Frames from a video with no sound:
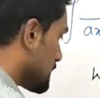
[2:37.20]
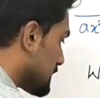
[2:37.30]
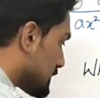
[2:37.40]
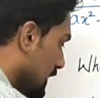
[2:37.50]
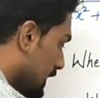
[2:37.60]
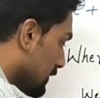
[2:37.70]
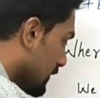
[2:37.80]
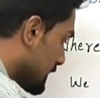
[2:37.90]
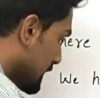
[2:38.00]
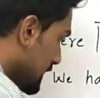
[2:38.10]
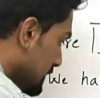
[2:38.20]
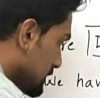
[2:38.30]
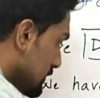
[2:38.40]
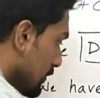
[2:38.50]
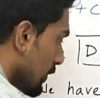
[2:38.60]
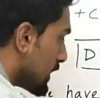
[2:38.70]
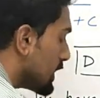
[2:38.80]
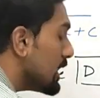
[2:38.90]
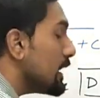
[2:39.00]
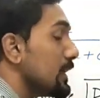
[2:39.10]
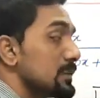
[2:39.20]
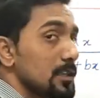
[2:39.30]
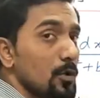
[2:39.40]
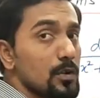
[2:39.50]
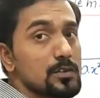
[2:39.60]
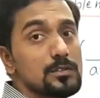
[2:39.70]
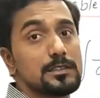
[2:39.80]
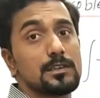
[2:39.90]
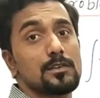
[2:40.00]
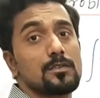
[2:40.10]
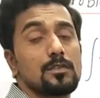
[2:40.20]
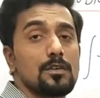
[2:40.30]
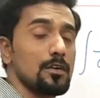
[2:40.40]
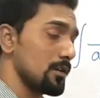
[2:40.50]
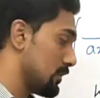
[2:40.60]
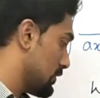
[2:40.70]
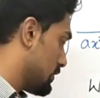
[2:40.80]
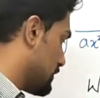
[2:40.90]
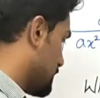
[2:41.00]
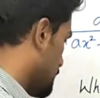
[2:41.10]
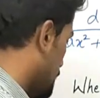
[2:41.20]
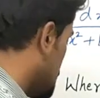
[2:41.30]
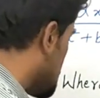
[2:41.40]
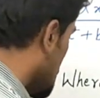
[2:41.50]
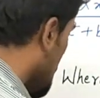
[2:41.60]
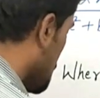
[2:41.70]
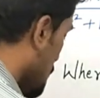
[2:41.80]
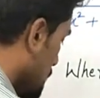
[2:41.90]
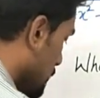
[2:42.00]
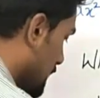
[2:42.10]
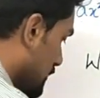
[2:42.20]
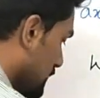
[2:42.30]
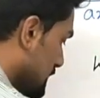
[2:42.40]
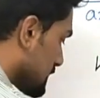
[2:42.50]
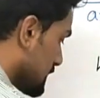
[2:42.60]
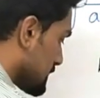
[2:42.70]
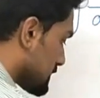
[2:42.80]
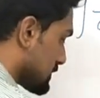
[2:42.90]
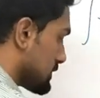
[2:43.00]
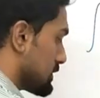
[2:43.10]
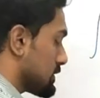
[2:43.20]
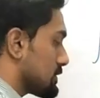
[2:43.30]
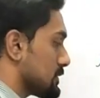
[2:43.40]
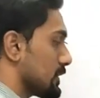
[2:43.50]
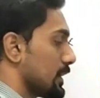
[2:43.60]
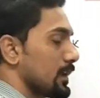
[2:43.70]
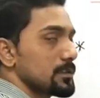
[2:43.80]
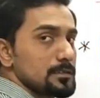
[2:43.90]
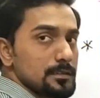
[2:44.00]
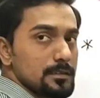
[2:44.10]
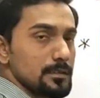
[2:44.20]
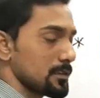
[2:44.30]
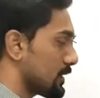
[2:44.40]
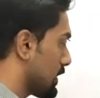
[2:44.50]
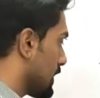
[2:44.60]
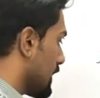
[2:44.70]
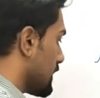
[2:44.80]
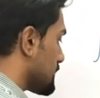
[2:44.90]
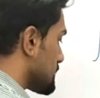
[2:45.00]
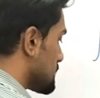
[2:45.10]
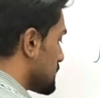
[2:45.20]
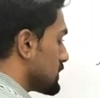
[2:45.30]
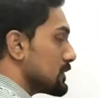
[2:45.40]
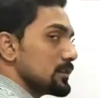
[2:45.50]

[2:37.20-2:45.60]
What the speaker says: The third one is when d is equal to 0, which I am not going to discuss this case, and